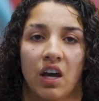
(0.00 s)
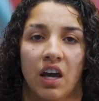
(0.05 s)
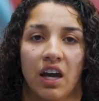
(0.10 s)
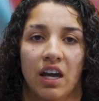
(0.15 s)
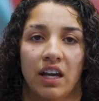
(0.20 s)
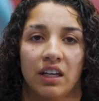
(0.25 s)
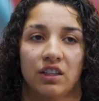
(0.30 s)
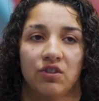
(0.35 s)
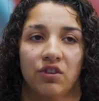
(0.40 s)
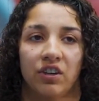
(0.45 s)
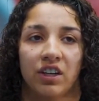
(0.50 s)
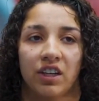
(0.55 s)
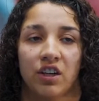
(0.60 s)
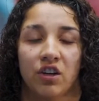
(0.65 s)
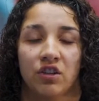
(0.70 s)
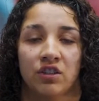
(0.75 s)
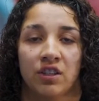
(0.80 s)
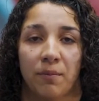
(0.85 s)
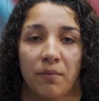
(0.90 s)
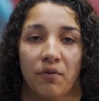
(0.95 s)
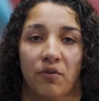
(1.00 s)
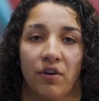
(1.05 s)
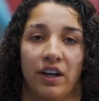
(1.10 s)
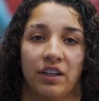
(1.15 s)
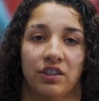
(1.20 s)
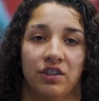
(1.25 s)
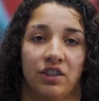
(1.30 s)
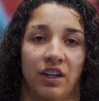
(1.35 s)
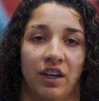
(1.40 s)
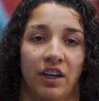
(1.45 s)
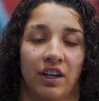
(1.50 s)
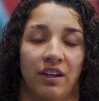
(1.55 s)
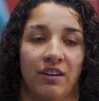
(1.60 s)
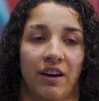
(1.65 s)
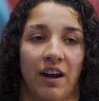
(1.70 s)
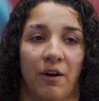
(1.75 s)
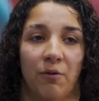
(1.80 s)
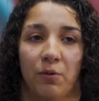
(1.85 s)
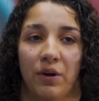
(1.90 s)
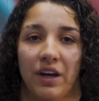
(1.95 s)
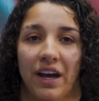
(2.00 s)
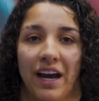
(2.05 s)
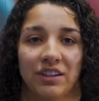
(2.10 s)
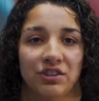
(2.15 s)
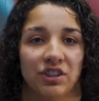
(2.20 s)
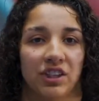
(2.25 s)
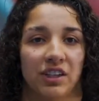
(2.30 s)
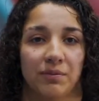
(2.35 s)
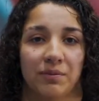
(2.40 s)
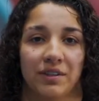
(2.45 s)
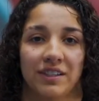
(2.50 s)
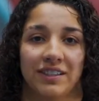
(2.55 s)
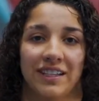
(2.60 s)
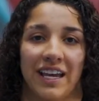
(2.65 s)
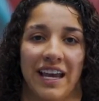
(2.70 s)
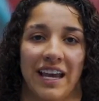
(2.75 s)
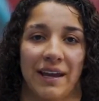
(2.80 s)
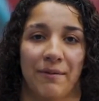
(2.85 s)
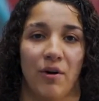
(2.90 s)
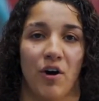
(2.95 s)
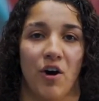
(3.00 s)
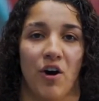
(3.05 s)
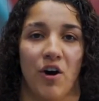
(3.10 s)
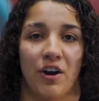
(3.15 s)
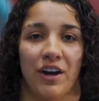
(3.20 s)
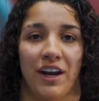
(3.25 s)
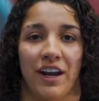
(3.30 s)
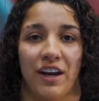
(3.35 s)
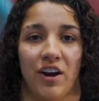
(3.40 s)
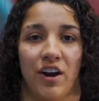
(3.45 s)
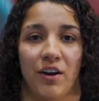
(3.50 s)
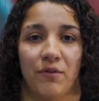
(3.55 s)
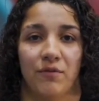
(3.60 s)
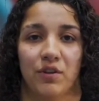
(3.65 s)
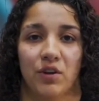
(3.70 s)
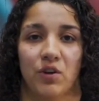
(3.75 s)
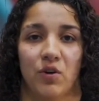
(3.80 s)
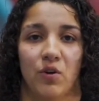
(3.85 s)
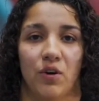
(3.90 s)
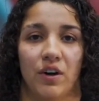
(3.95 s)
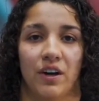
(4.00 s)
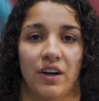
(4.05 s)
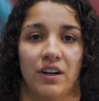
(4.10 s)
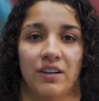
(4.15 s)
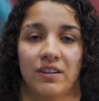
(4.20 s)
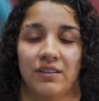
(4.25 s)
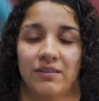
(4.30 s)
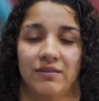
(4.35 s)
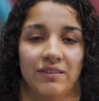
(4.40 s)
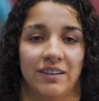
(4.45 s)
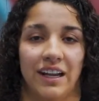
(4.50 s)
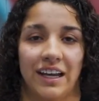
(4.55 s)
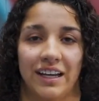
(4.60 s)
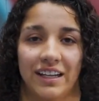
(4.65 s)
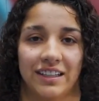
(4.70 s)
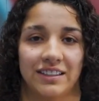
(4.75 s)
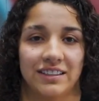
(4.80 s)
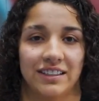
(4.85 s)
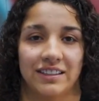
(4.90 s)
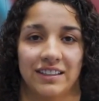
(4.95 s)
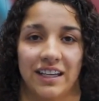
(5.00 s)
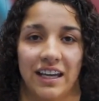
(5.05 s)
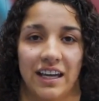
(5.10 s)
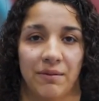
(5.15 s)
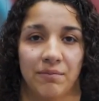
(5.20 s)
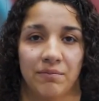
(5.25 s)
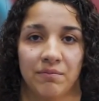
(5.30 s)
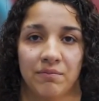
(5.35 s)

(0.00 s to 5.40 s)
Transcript: It's really no separation. I treat them the same on and off the court. Like, it's the same.